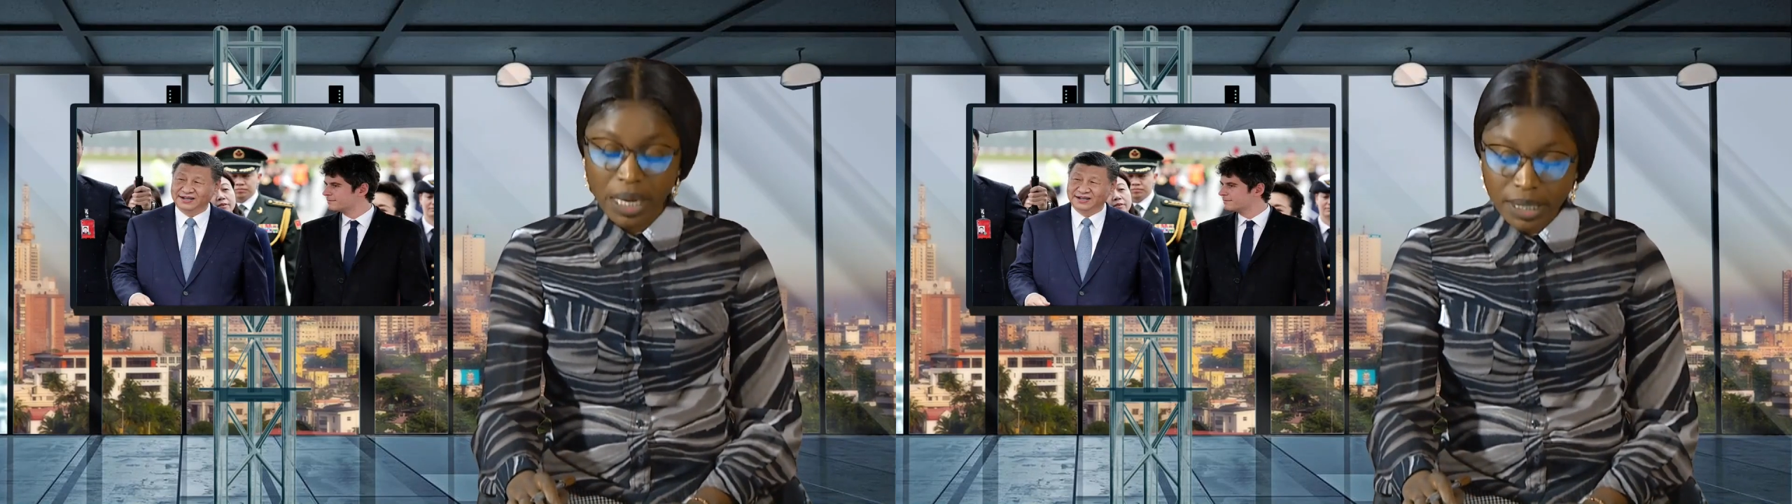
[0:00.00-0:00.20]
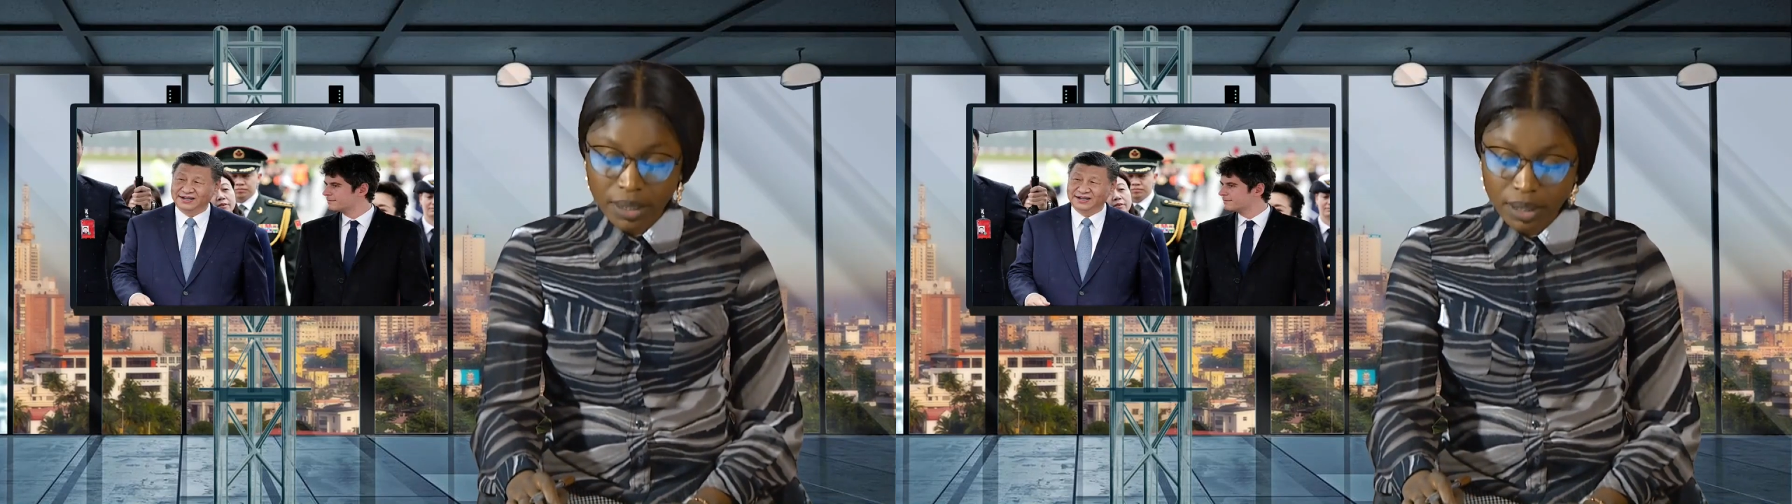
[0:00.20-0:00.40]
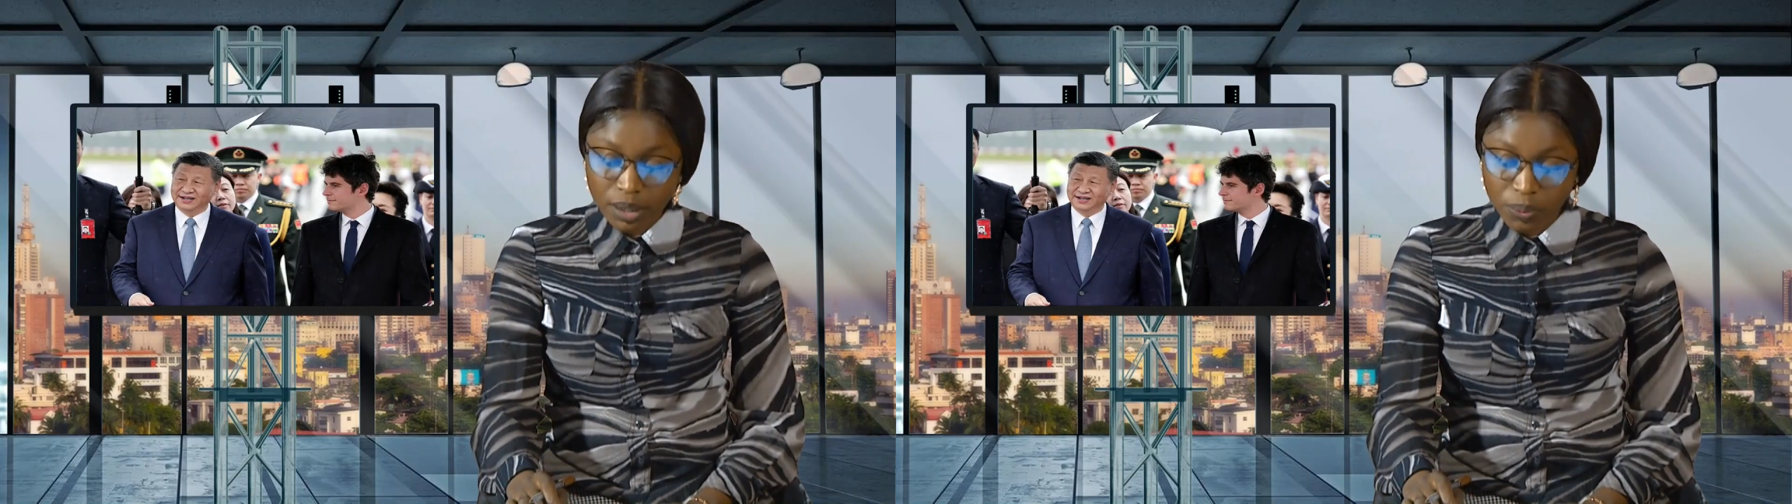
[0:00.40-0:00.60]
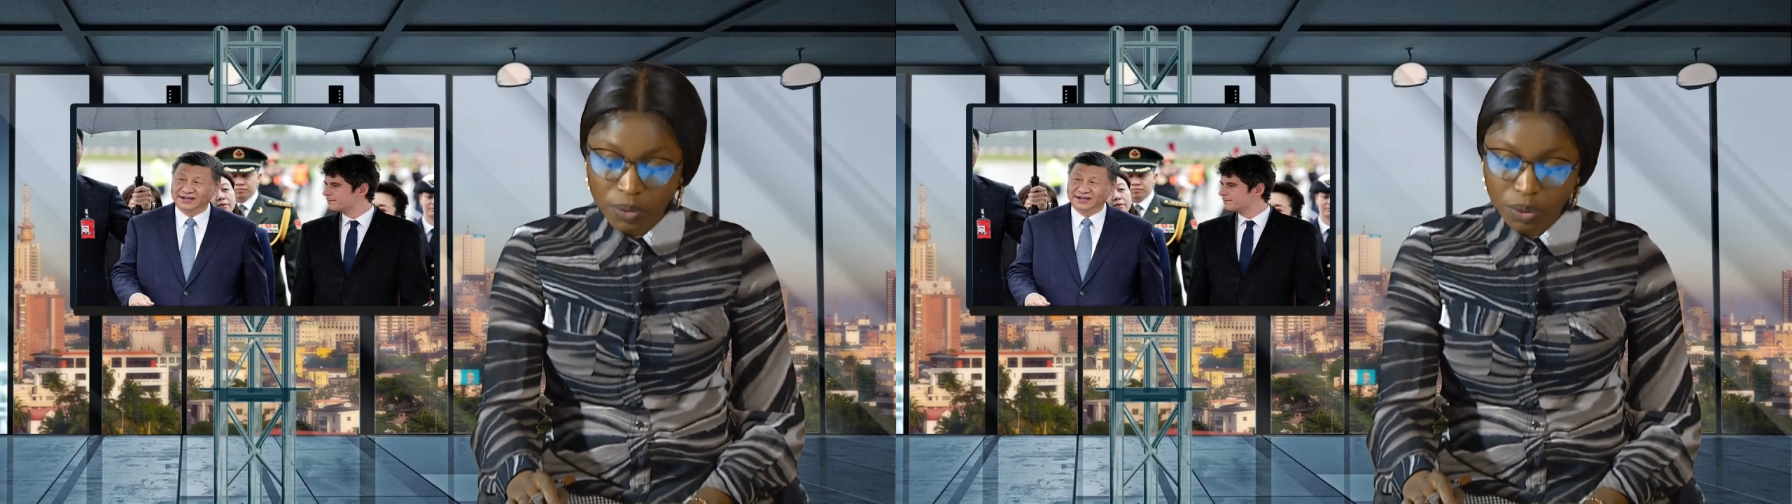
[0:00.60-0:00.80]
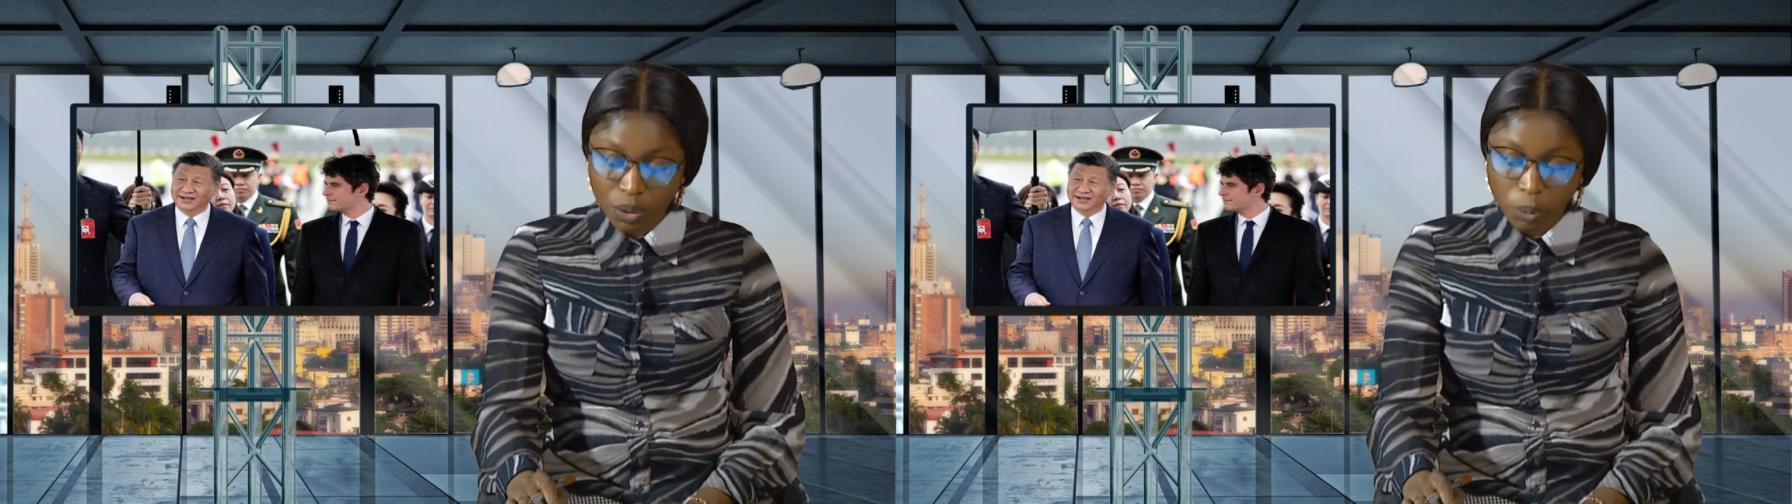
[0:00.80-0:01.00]
meetings
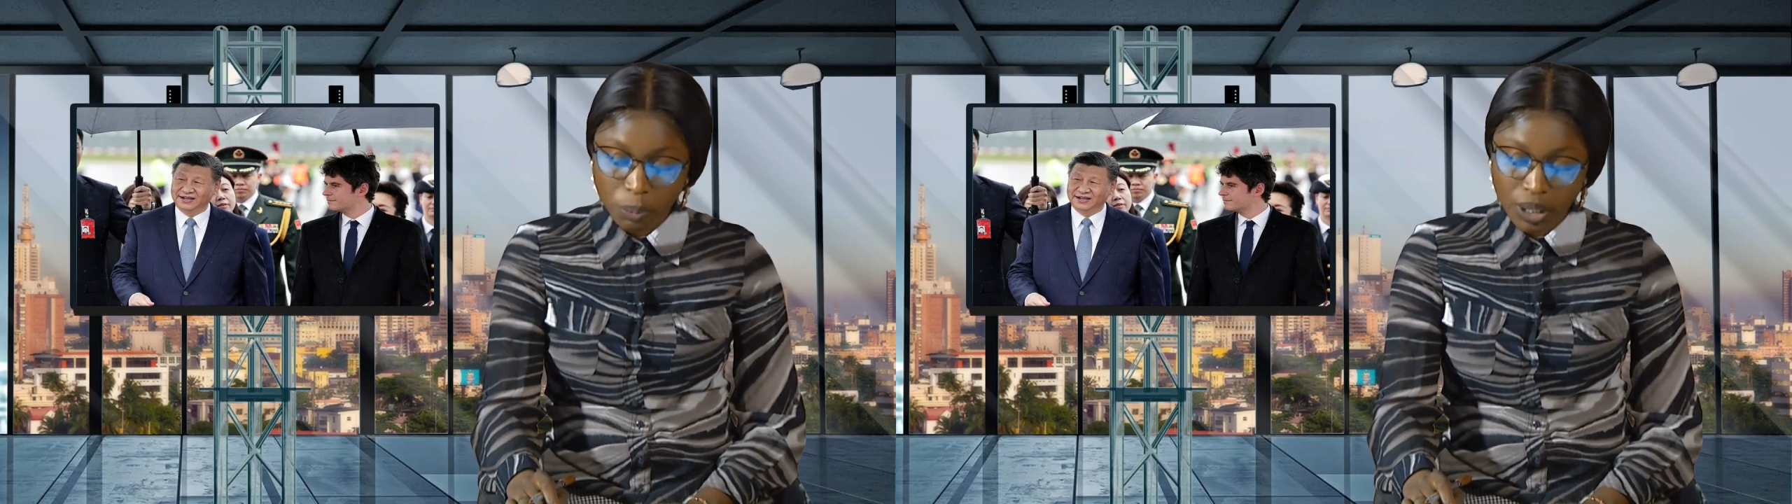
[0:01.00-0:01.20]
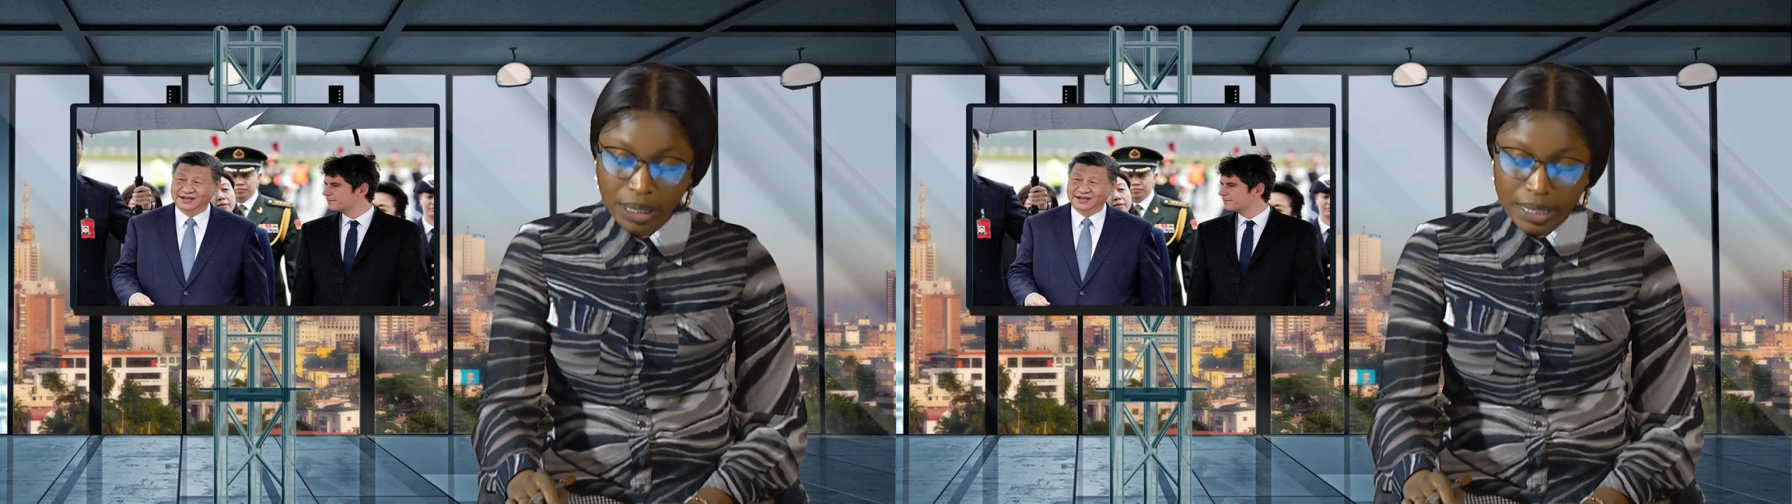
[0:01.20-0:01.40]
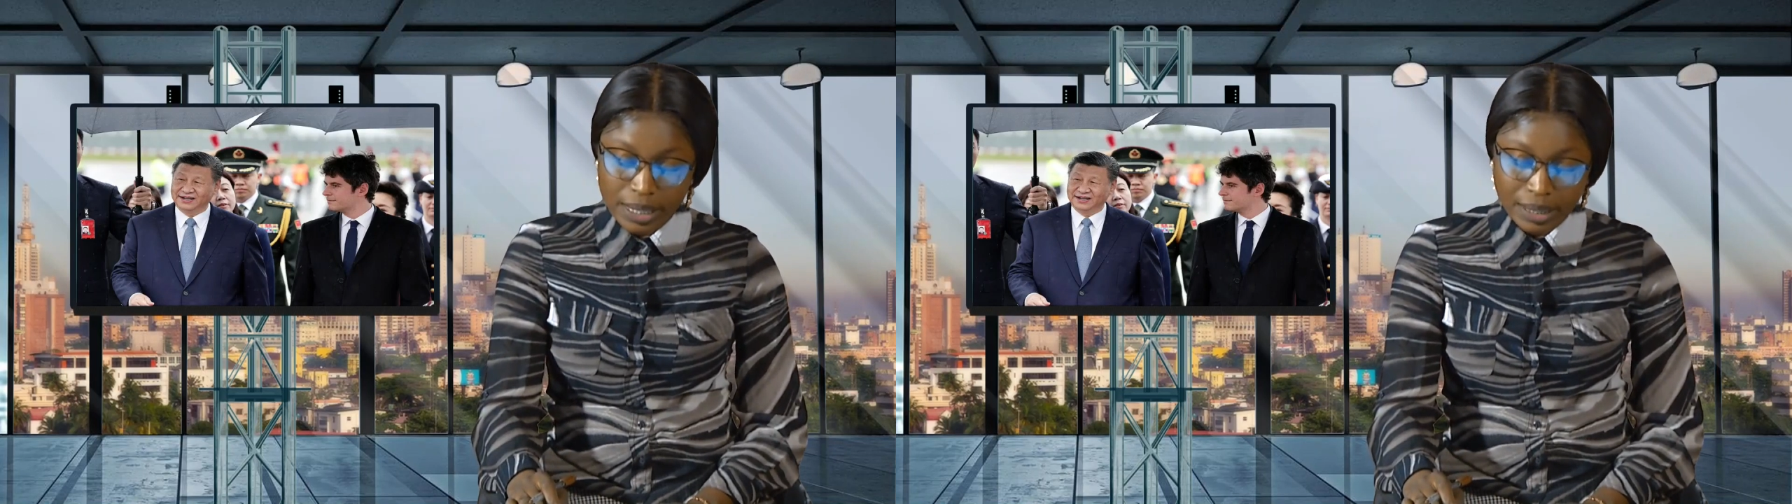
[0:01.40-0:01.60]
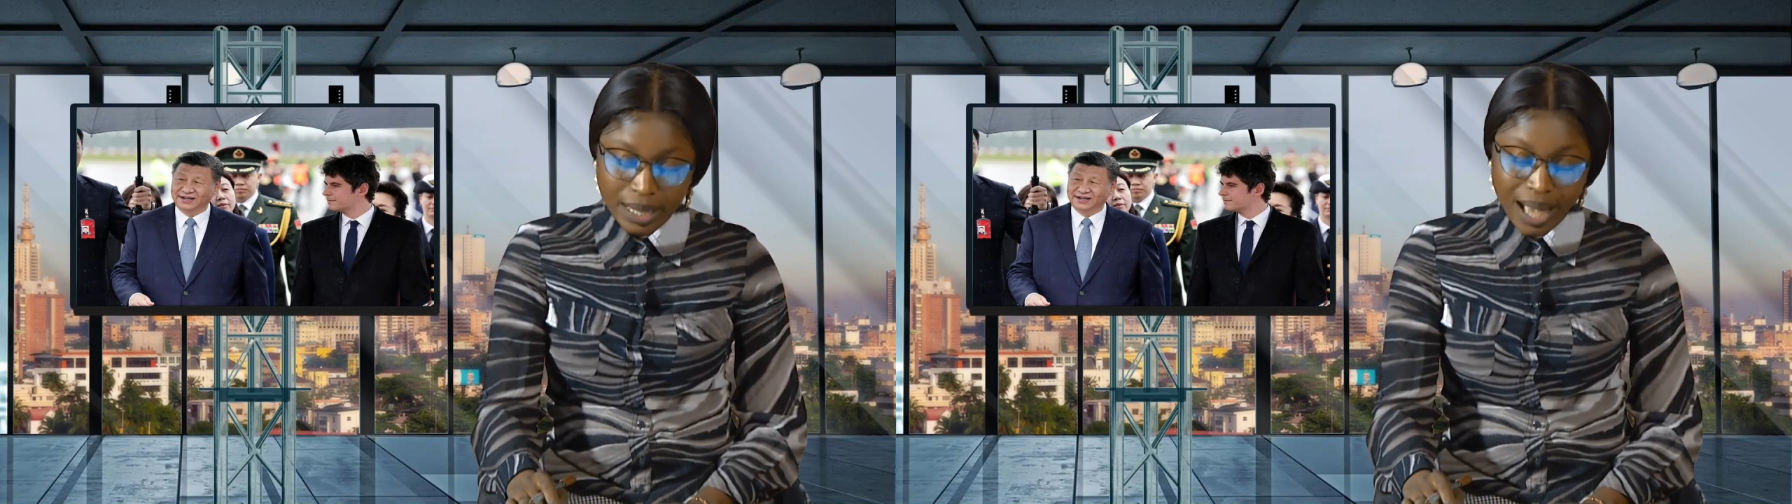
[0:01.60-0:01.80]
with European leaders